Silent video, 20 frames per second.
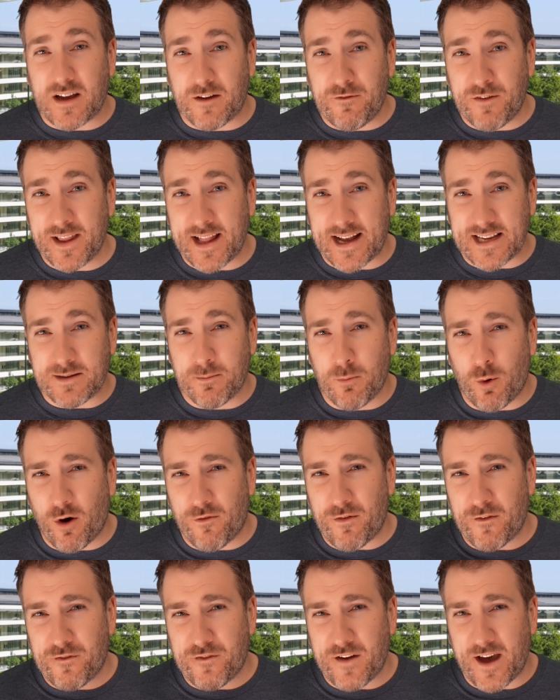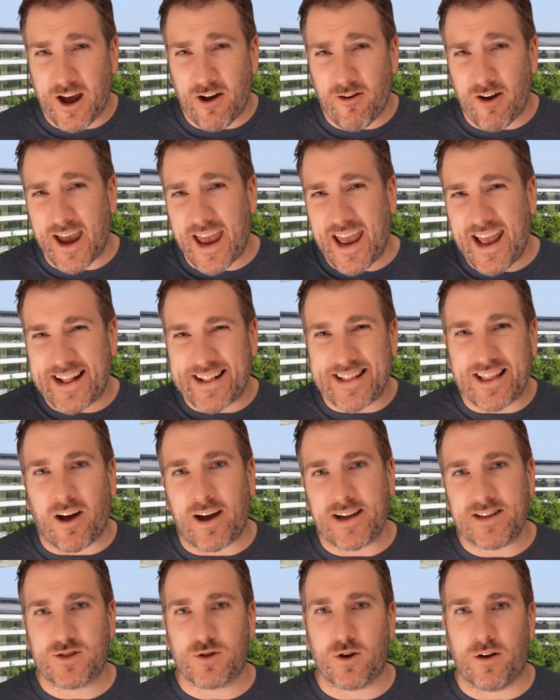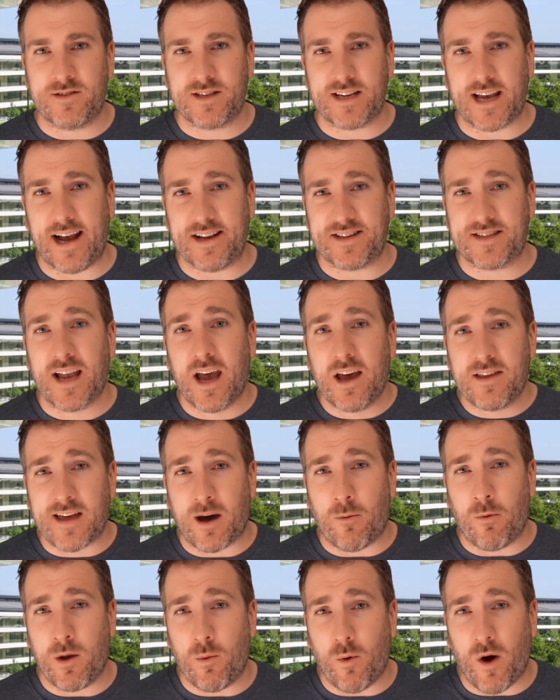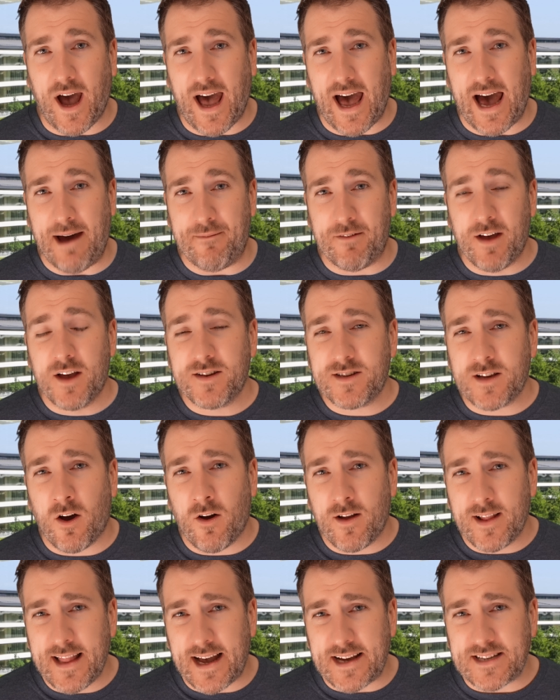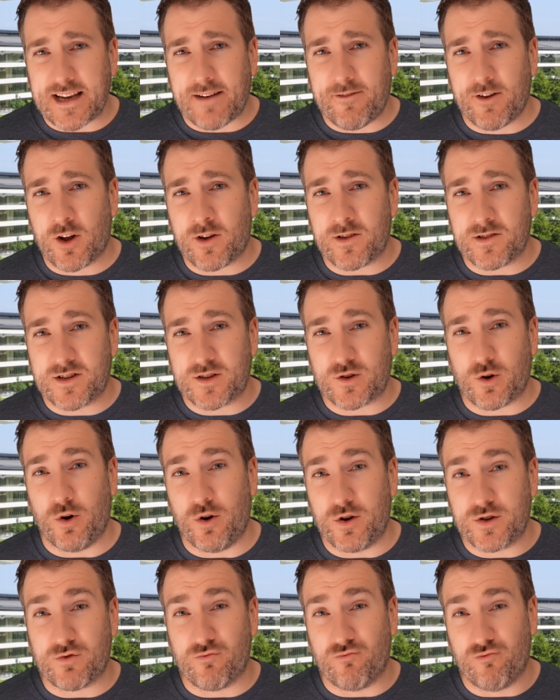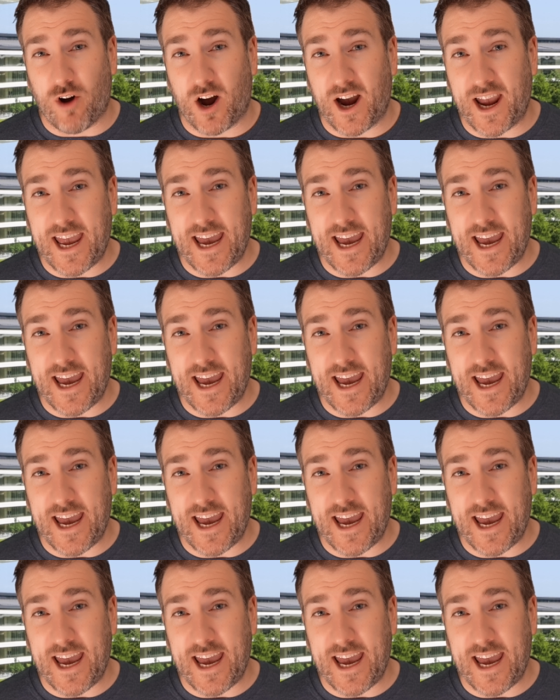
I think that's a more of a fairer inline sort of test that we will have. So let's have a look at the scores right